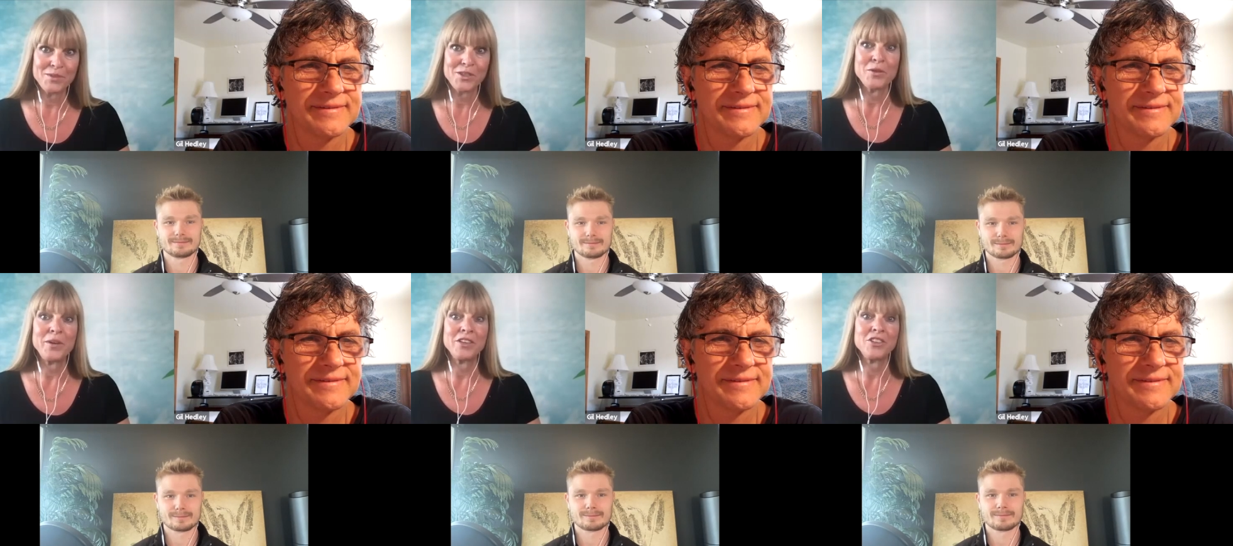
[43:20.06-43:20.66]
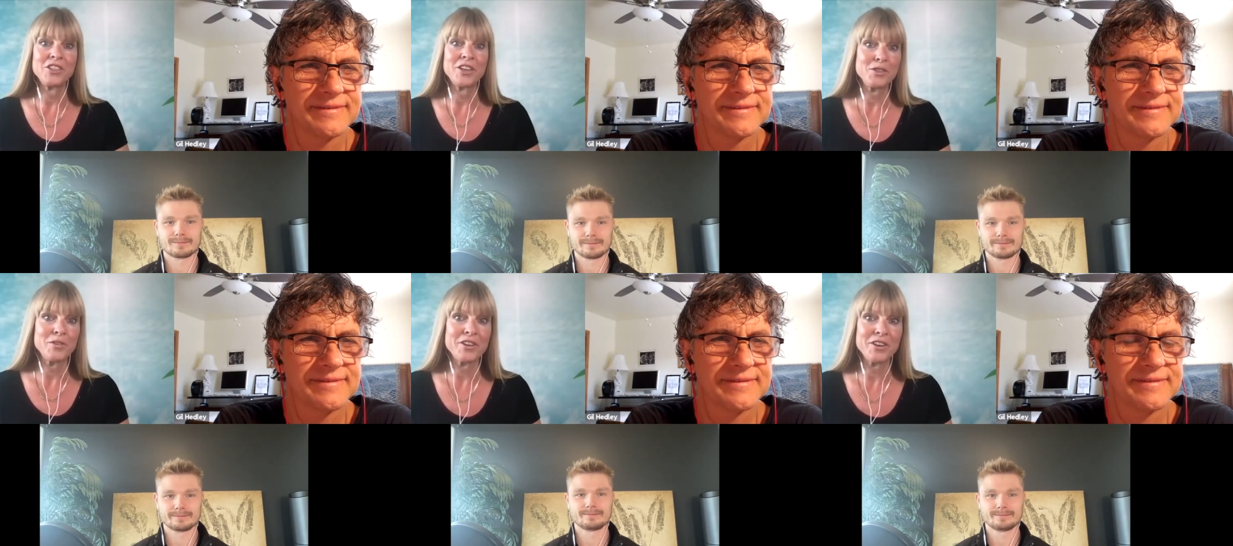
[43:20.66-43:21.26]
Speaker 1: so that we could share
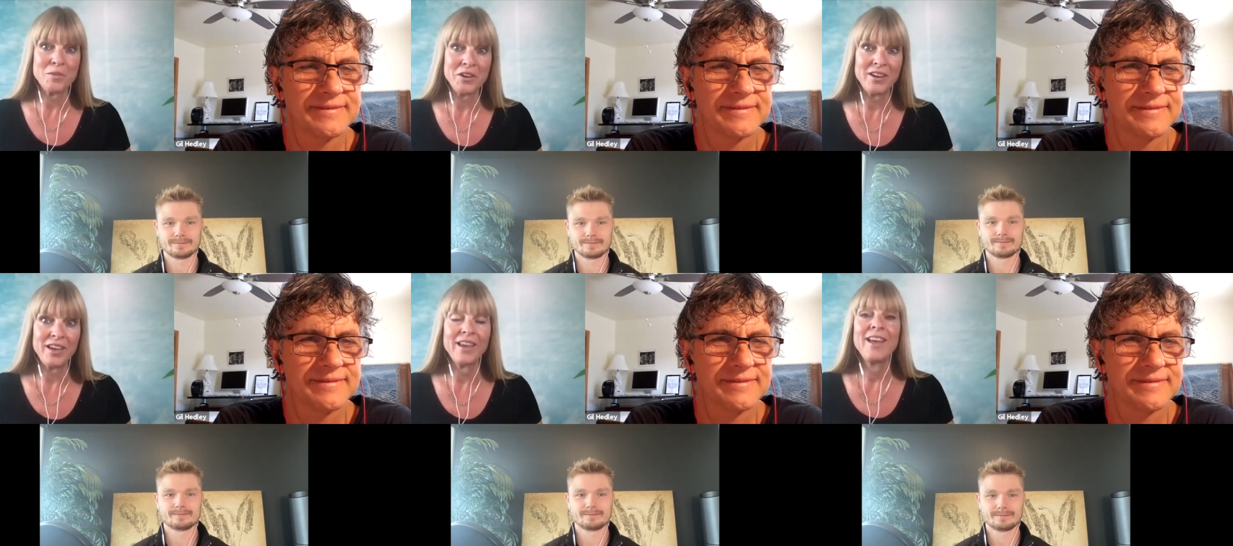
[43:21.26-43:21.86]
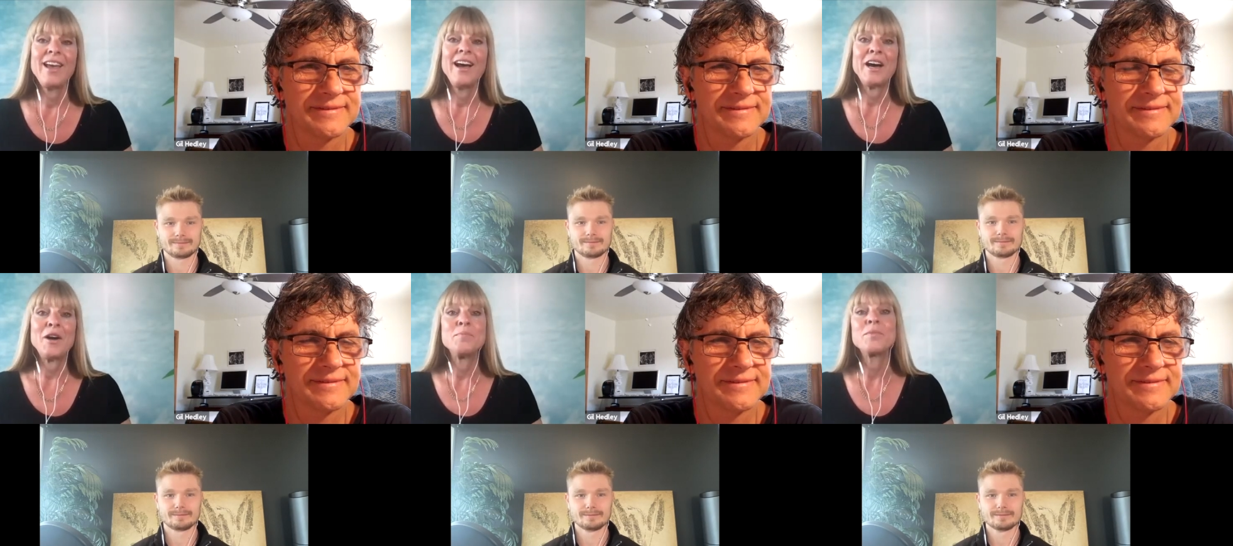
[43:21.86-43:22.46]
this with our community.
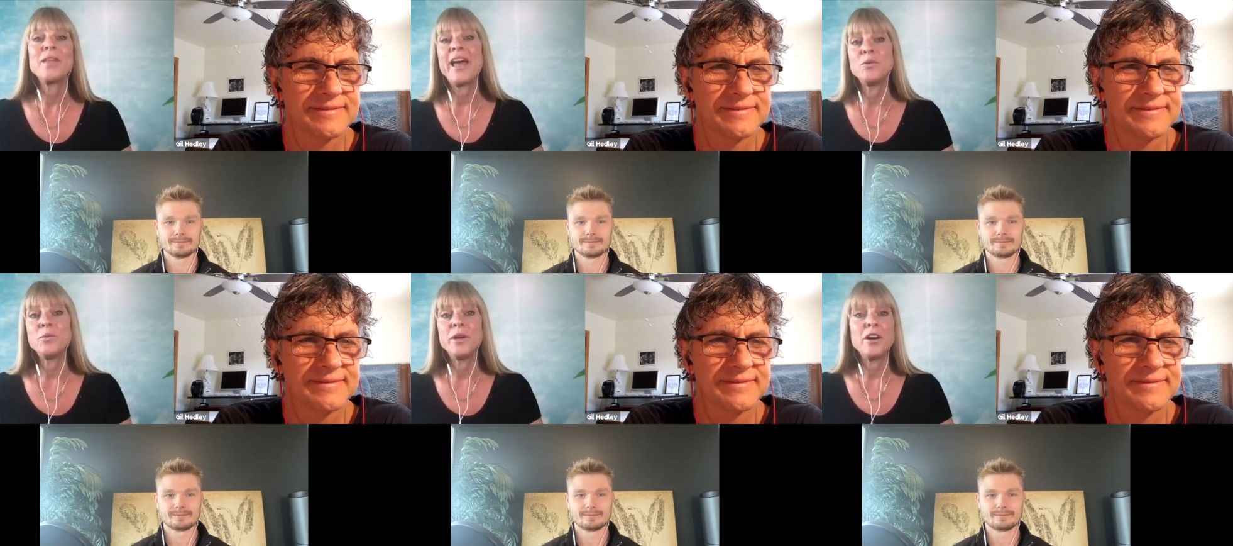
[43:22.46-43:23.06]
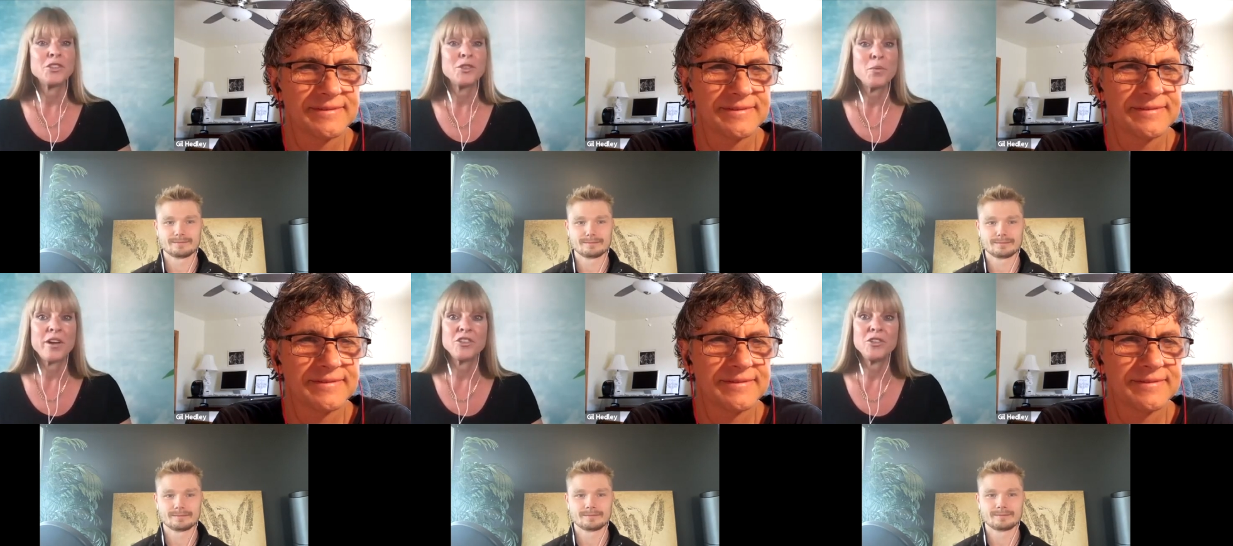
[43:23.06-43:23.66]
Um, and we also
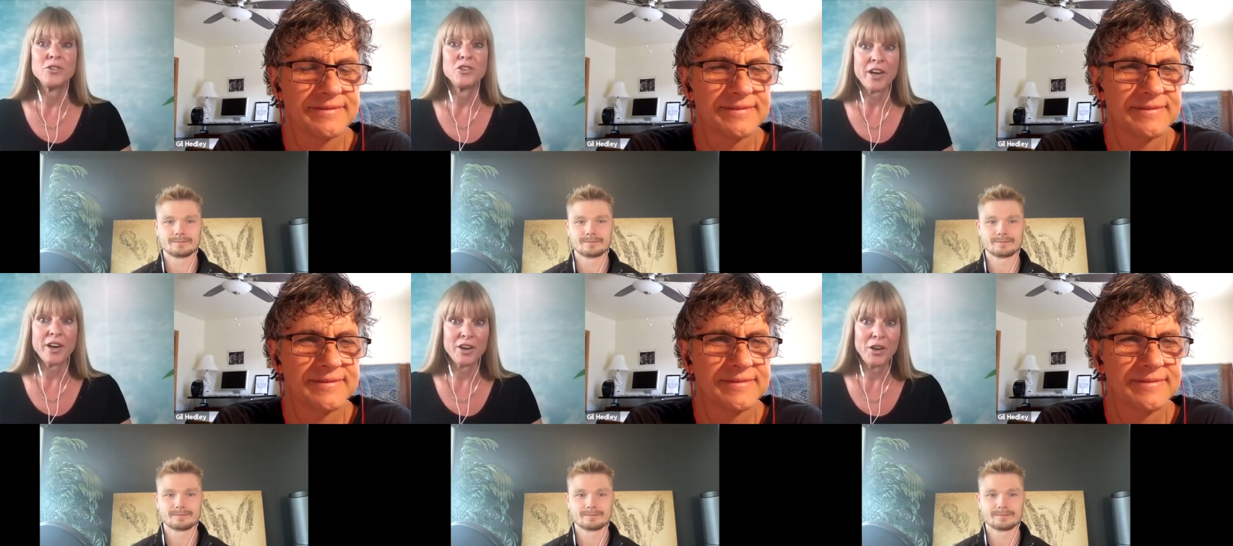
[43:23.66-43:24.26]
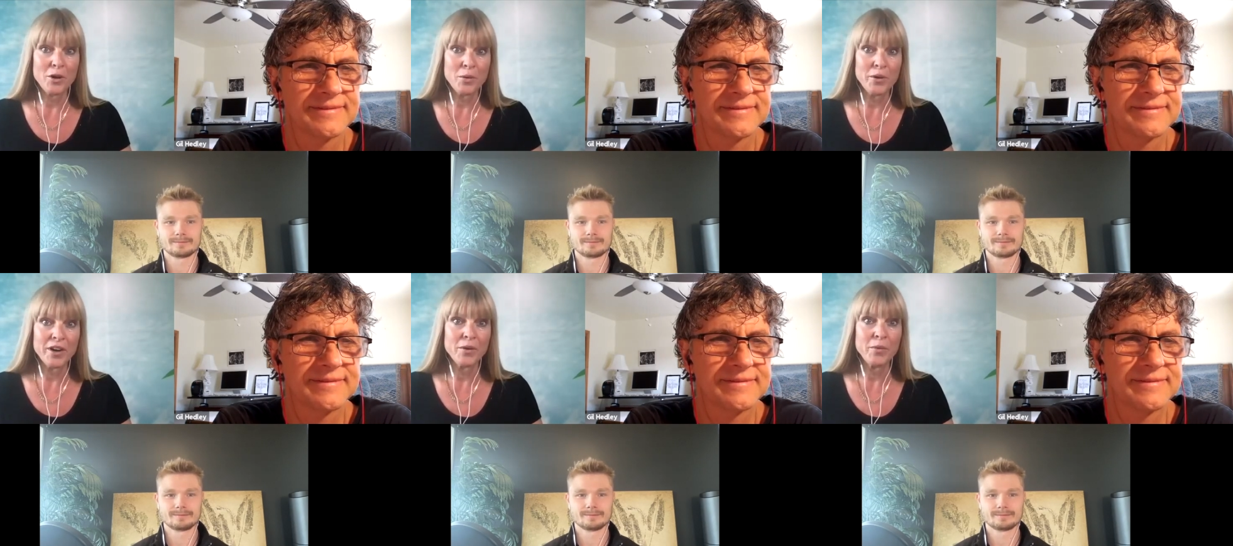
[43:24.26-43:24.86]
want to share your
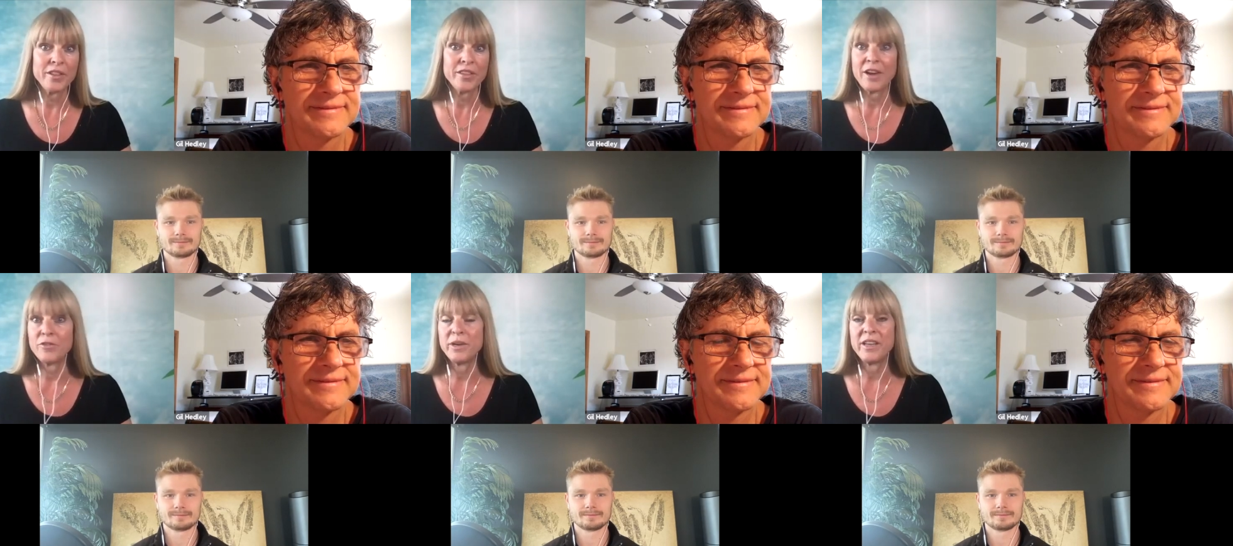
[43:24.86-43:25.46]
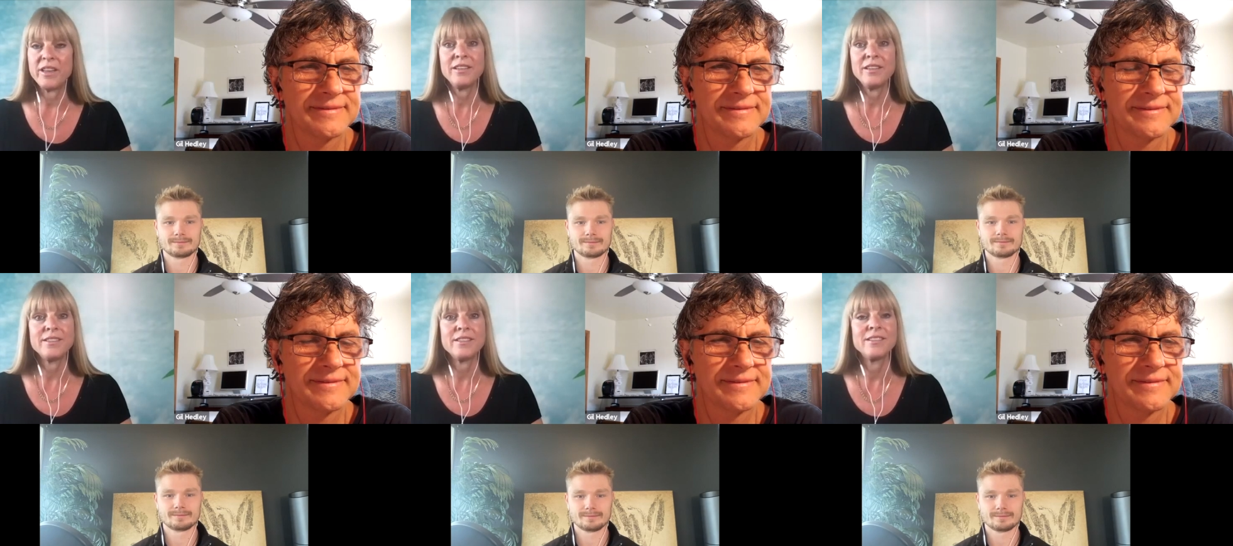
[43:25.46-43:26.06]
work with everybody that
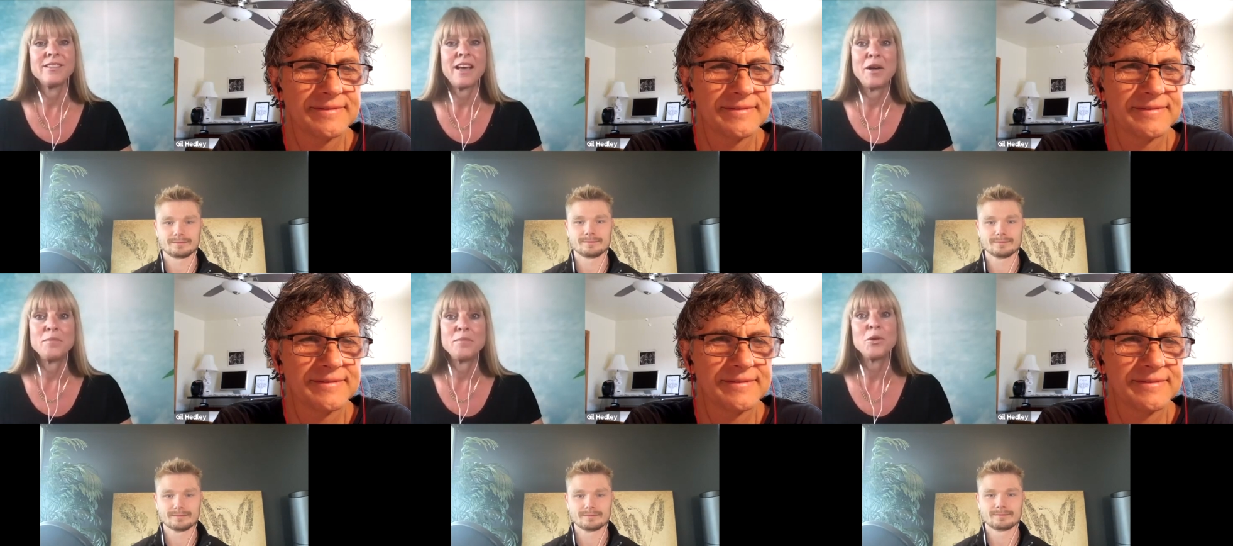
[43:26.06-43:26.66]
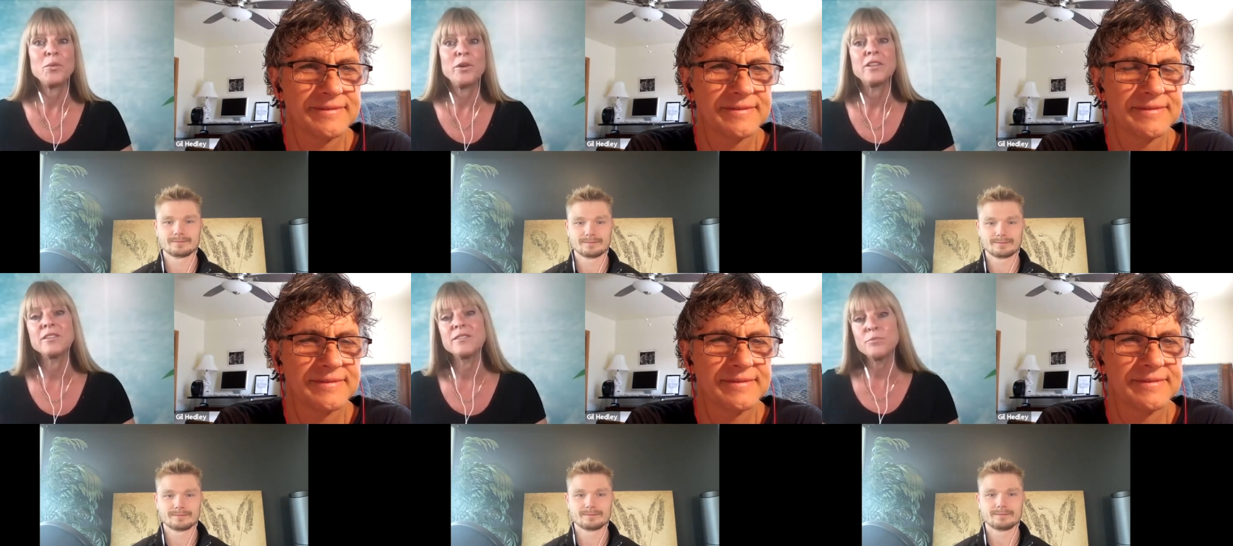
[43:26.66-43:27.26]
listens. Um, so
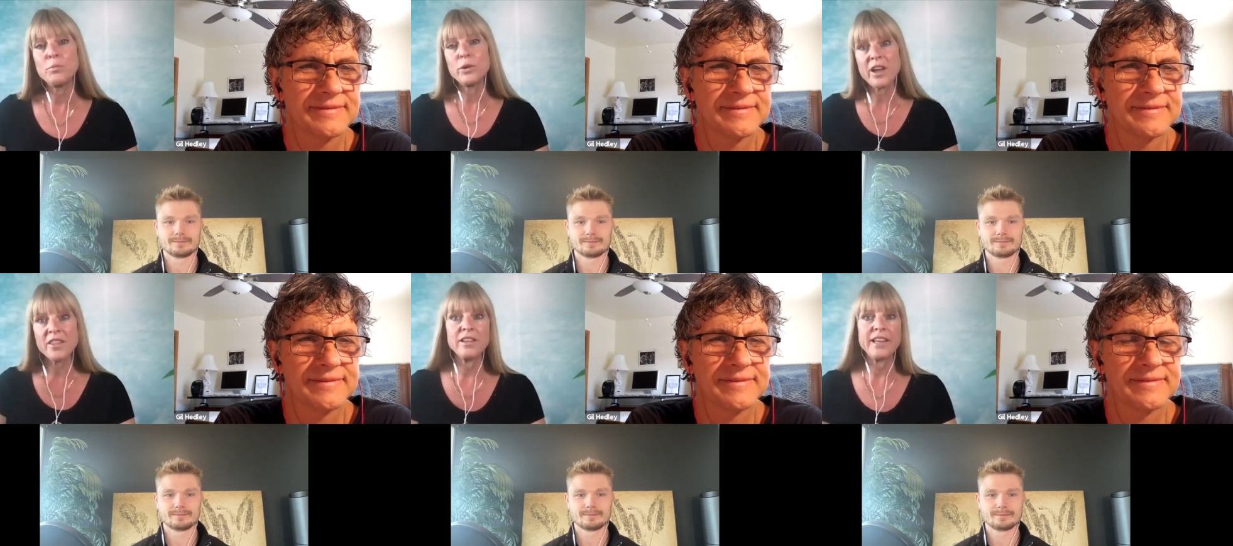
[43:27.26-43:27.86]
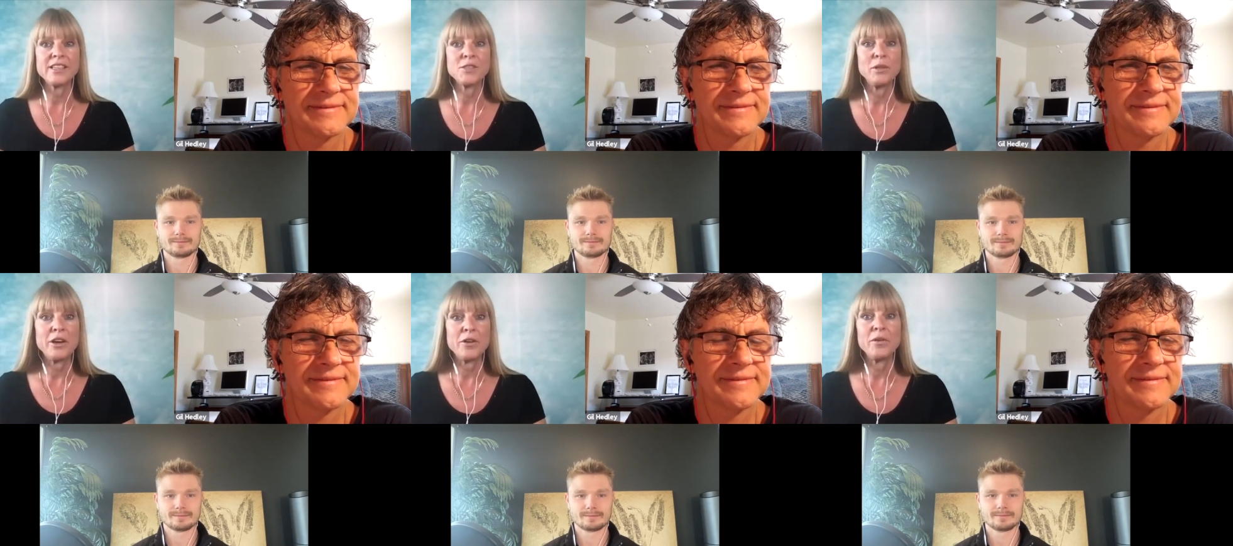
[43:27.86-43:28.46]
we'll we'll put all the links
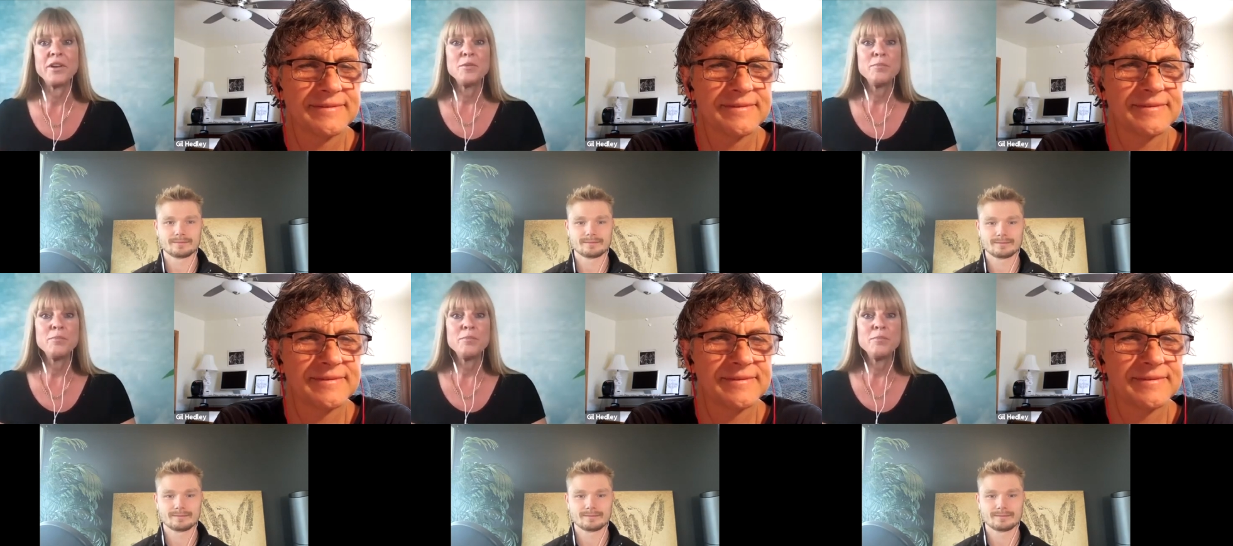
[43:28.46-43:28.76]
below.